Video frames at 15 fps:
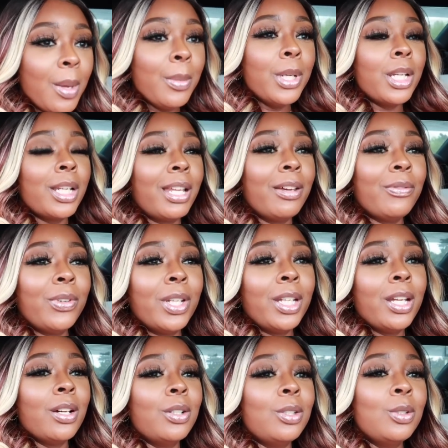But in that
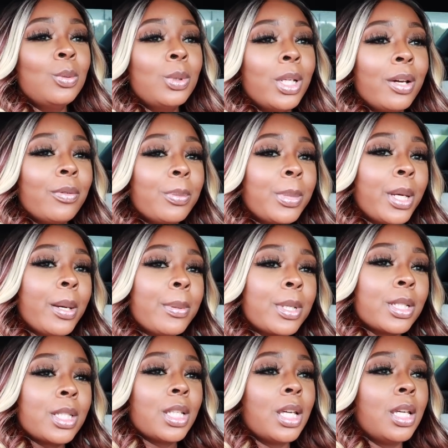video, you will never be able
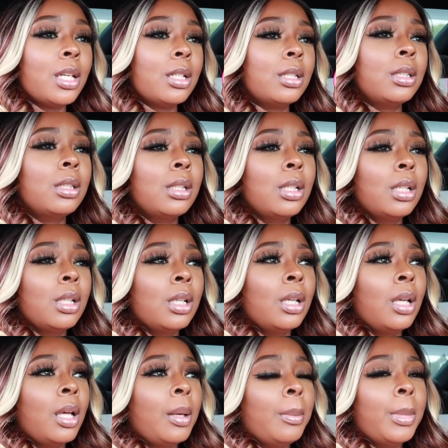to tell.
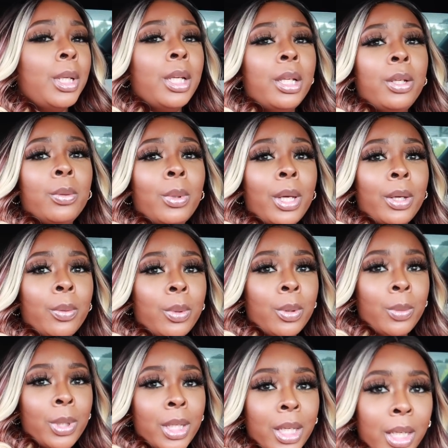But anyway,
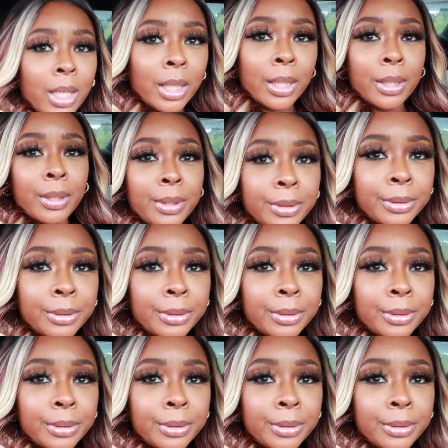where we headed?